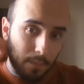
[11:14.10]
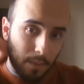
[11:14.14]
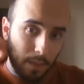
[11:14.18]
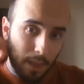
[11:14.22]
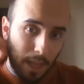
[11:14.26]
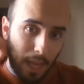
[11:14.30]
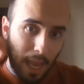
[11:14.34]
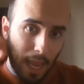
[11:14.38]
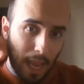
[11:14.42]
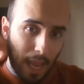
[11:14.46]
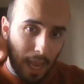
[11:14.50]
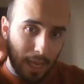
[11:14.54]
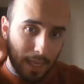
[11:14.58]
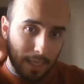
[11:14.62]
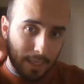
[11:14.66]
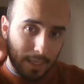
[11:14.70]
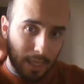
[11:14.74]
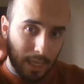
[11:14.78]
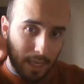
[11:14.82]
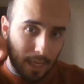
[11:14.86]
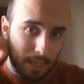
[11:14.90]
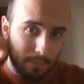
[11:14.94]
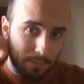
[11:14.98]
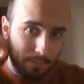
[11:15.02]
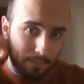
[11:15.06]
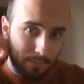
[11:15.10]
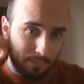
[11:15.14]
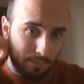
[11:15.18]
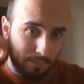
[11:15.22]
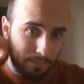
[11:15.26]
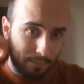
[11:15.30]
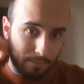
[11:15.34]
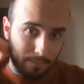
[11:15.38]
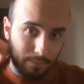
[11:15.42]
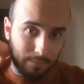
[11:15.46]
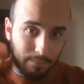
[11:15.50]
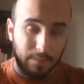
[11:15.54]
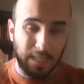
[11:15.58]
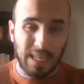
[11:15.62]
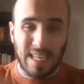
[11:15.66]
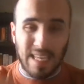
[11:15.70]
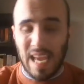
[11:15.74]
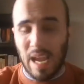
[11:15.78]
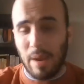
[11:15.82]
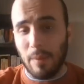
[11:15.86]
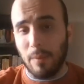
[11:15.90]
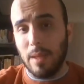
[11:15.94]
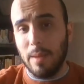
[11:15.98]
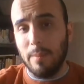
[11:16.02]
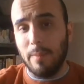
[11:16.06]
and they
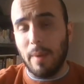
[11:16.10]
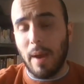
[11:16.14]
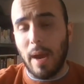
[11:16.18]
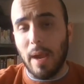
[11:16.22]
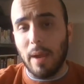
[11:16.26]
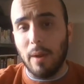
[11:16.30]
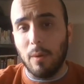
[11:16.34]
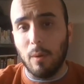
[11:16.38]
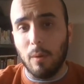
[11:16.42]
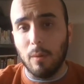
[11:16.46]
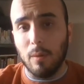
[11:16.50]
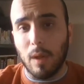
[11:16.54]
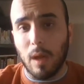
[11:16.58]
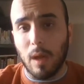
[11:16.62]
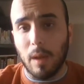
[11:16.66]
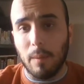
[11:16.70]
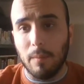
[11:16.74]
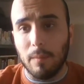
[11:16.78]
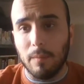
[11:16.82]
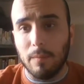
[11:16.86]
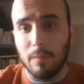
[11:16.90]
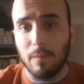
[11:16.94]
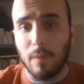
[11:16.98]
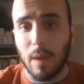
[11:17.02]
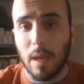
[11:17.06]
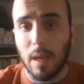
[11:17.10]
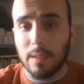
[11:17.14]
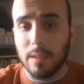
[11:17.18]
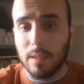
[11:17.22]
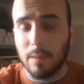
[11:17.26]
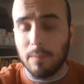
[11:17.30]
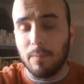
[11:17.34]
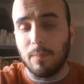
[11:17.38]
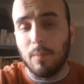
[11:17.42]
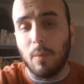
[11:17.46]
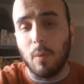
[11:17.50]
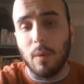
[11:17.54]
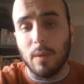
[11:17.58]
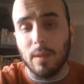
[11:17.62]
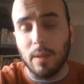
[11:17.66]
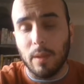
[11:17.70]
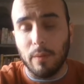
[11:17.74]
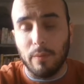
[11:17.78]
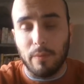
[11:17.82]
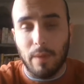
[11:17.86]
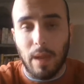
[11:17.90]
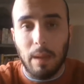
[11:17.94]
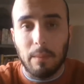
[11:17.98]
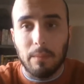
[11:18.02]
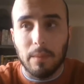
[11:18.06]
can't really buy a whole lot and support their
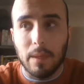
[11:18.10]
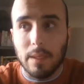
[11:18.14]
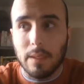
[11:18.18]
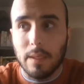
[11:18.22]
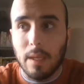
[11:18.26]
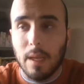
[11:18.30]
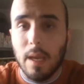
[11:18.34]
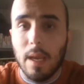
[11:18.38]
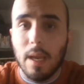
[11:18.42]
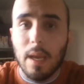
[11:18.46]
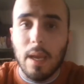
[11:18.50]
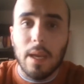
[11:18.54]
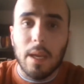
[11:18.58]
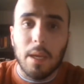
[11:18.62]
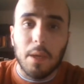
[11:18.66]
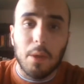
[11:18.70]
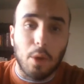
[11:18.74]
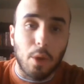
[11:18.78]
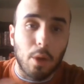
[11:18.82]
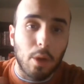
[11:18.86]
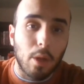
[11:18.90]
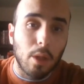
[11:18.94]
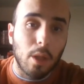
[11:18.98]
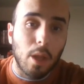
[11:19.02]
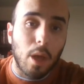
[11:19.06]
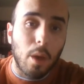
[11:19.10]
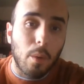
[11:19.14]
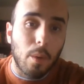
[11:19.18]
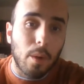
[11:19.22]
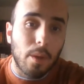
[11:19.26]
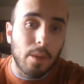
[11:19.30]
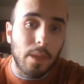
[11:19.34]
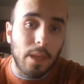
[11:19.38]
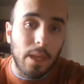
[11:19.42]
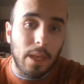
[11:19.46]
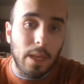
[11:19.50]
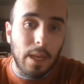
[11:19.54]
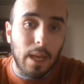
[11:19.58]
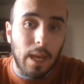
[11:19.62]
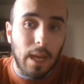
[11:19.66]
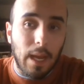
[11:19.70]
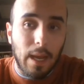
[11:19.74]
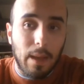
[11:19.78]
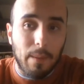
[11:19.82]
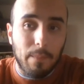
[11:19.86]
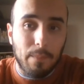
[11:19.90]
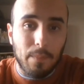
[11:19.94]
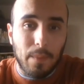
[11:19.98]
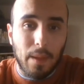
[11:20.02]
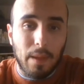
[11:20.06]
families. You're going to lower the
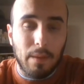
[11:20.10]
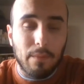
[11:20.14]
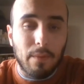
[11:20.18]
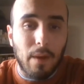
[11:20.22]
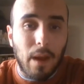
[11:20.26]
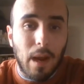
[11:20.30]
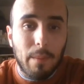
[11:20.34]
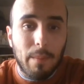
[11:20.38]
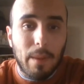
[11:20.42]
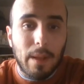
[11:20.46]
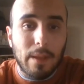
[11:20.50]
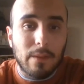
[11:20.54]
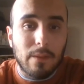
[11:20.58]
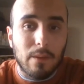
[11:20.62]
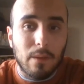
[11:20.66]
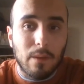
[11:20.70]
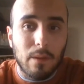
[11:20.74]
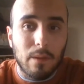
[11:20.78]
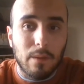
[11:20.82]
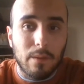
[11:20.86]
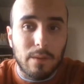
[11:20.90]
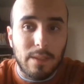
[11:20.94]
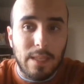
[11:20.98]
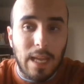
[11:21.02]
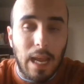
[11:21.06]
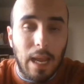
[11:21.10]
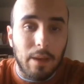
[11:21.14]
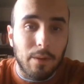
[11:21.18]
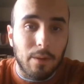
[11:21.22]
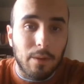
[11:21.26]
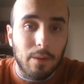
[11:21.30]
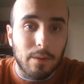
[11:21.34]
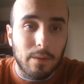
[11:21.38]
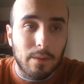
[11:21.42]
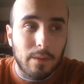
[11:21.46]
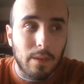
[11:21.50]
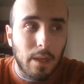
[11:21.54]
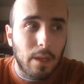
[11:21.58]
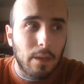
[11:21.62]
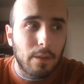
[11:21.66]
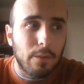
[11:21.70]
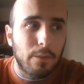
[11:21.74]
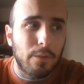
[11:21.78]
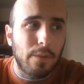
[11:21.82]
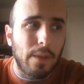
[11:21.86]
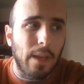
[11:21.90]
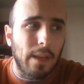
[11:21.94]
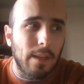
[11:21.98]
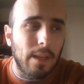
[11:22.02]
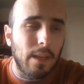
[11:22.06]
environmental standards
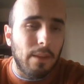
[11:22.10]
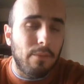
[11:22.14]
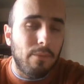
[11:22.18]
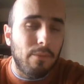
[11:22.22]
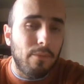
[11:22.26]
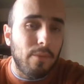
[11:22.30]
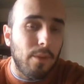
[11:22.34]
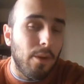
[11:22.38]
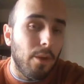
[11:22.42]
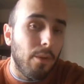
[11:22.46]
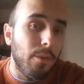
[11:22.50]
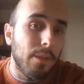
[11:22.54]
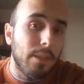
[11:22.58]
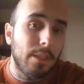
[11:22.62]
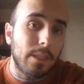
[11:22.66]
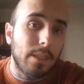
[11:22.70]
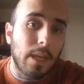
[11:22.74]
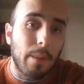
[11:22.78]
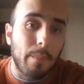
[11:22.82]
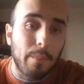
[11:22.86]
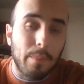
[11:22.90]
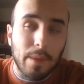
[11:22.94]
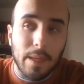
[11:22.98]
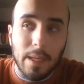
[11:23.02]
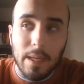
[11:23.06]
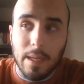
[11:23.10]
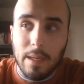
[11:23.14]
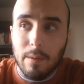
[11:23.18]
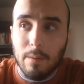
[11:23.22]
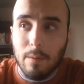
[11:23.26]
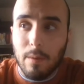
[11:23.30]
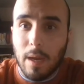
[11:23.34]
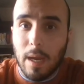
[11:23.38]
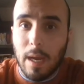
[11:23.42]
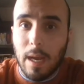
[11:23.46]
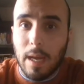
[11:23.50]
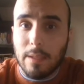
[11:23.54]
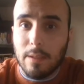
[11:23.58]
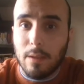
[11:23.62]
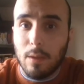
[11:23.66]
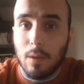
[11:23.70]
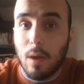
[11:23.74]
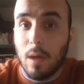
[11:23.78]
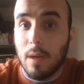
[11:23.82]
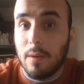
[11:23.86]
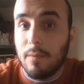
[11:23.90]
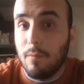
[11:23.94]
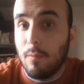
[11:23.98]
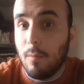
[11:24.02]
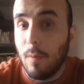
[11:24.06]
so that if this company has a
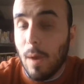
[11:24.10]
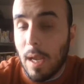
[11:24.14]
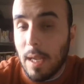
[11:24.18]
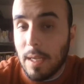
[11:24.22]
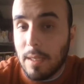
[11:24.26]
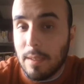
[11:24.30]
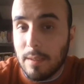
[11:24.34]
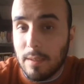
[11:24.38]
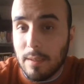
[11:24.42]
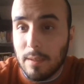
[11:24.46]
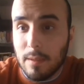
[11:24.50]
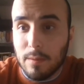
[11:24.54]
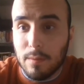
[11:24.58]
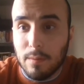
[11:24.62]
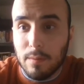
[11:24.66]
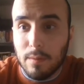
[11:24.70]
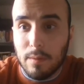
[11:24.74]
lot of waste